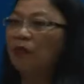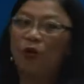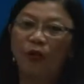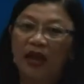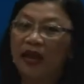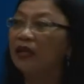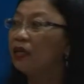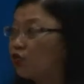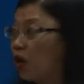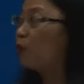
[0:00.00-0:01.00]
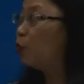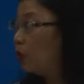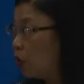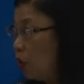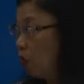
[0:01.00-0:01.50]
about where Trump will
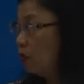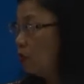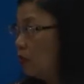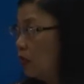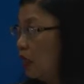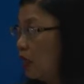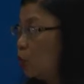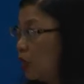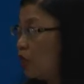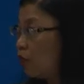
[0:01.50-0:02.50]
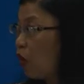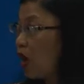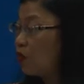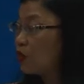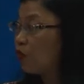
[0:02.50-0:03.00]
go in 24
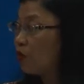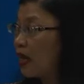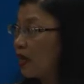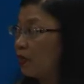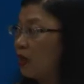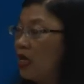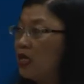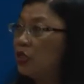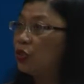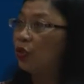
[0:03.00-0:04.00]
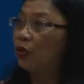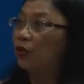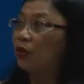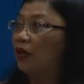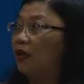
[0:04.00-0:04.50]
hours from now.
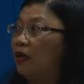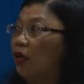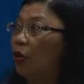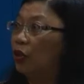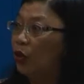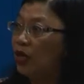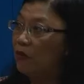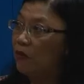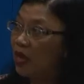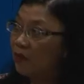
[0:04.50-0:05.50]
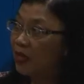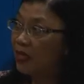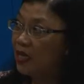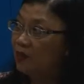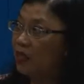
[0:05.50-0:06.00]
So although he may be
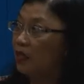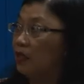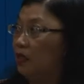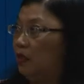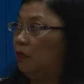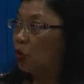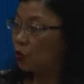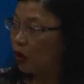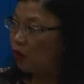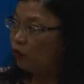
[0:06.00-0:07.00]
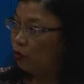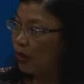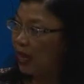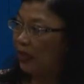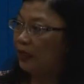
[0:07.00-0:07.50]
deemed the most powerful
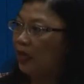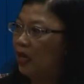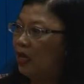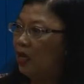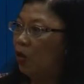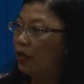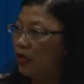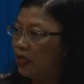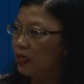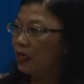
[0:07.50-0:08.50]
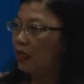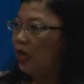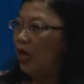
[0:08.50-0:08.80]
man on earth,